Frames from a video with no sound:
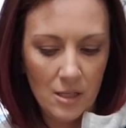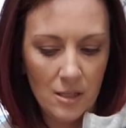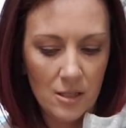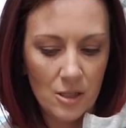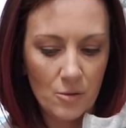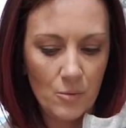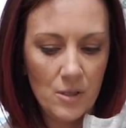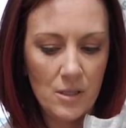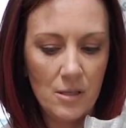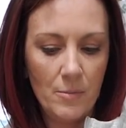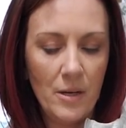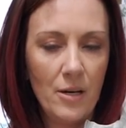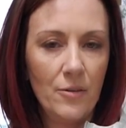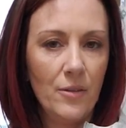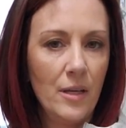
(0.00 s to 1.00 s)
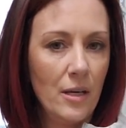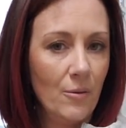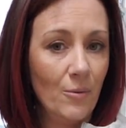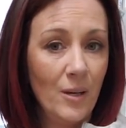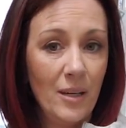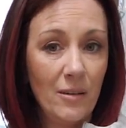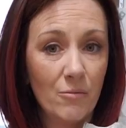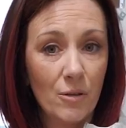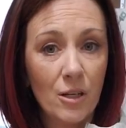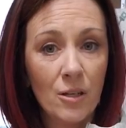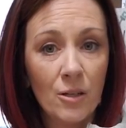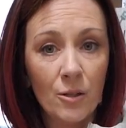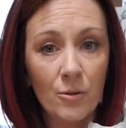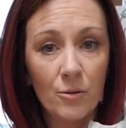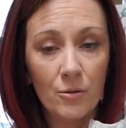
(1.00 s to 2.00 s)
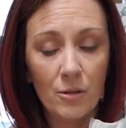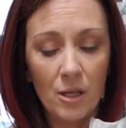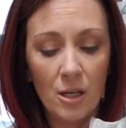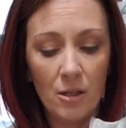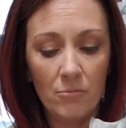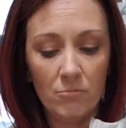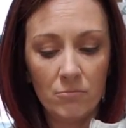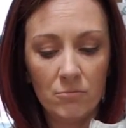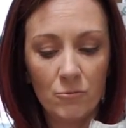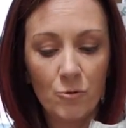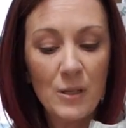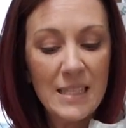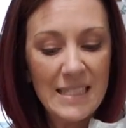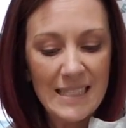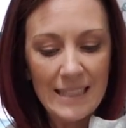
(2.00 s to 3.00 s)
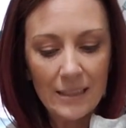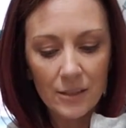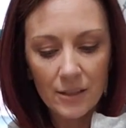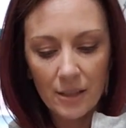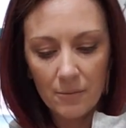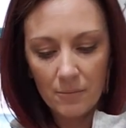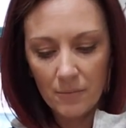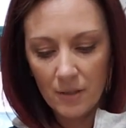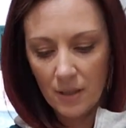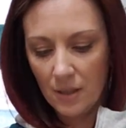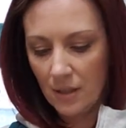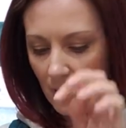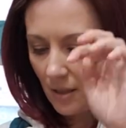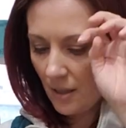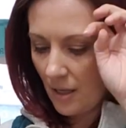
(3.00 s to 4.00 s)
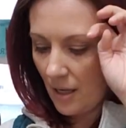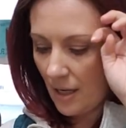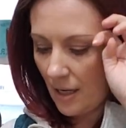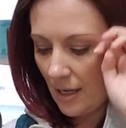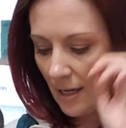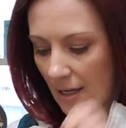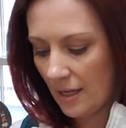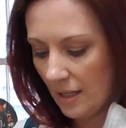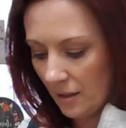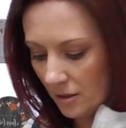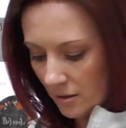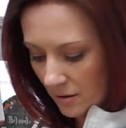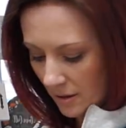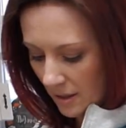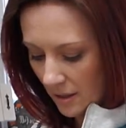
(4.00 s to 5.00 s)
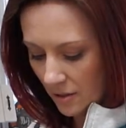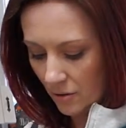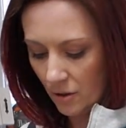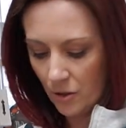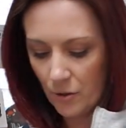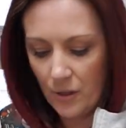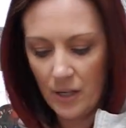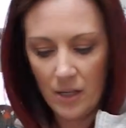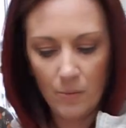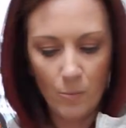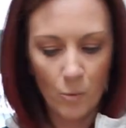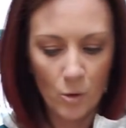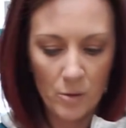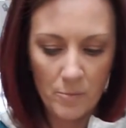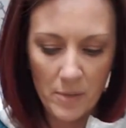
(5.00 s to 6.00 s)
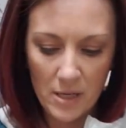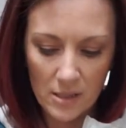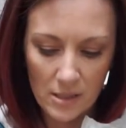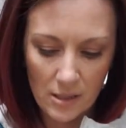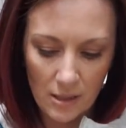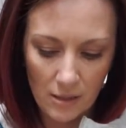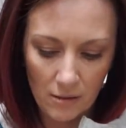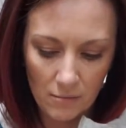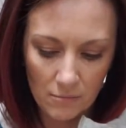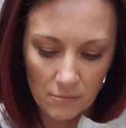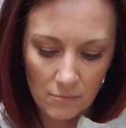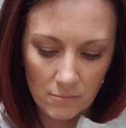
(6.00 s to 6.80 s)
squeeze them out that way and reseal them. I think it'll create more mess than